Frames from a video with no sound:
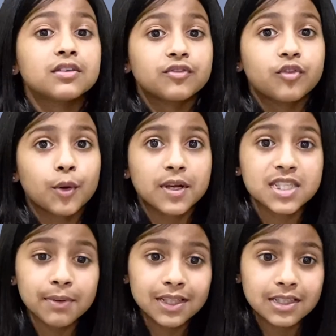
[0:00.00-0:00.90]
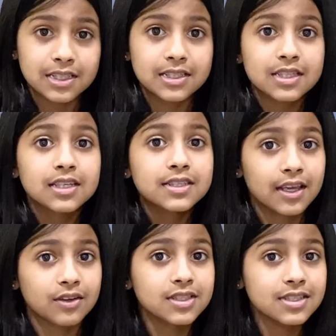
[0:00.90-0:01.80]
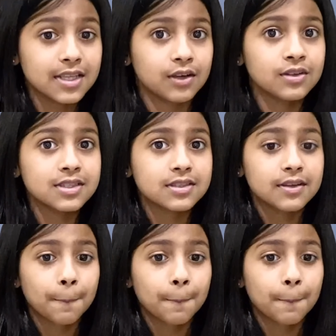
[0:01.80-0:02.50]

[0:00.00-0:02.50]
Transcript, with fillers: four possibilities, tails and tails,